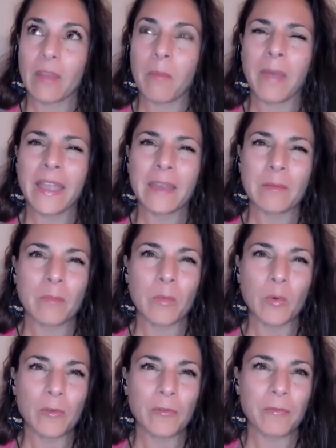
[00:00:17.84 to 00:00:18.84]
might
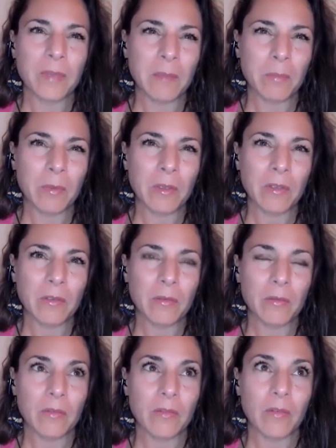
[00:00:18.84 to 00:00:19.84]
move people
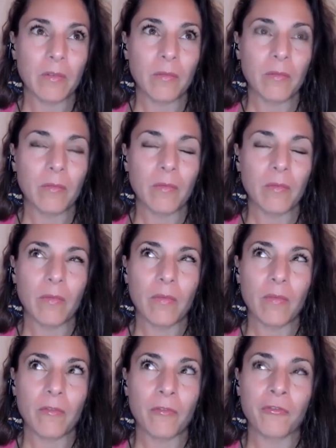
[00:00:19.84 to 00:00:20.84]

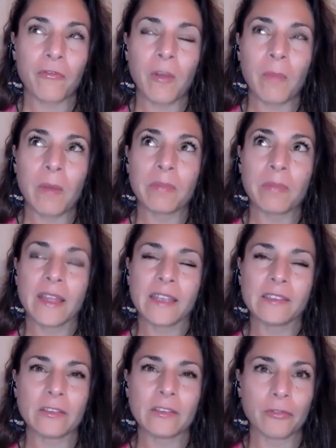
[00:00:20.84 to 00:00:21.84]
from a
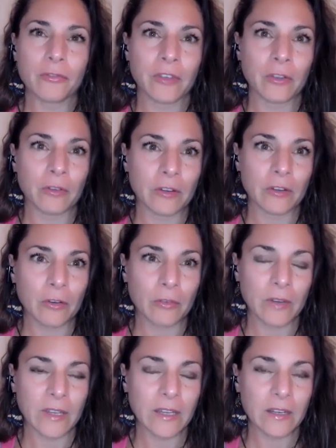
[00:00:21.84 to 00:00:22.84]
place of fear and
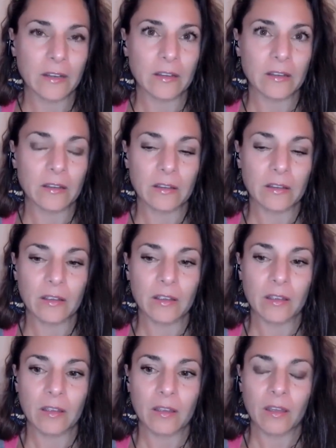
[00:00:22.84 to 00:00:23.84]
greed,
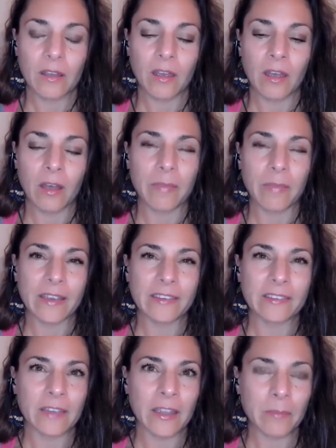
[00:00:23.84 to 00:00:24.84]
um,
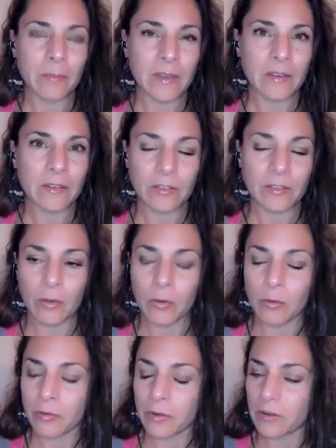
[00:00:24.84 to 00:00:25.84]
excitement
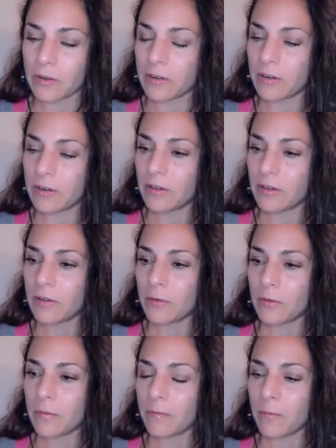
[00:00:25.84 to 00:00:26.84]
over
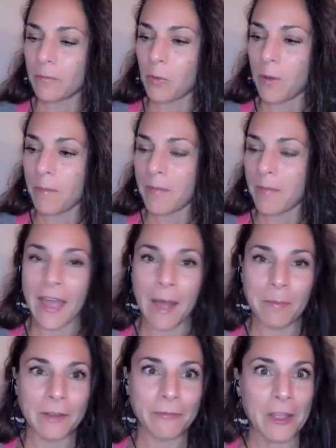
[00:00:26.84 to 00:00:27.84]
what might
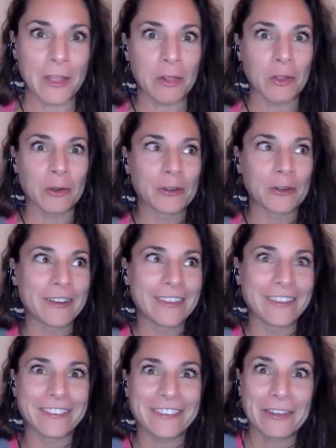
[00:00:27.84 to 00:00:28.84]
happen if they learn
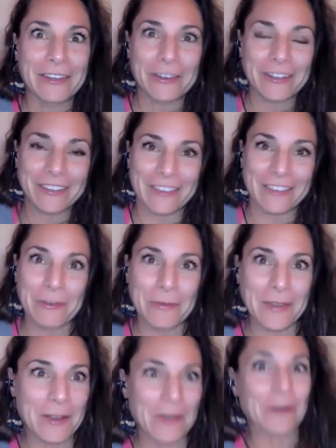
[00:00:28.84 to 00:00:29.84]
the secrets that
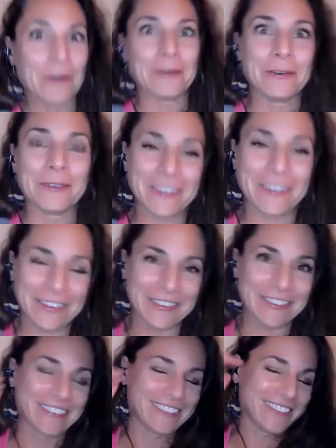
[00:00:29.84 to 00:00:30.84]
we know, you
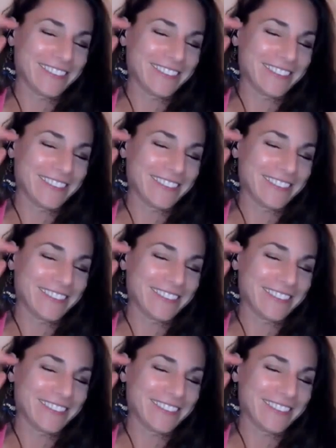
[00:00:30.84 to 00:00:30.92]
know.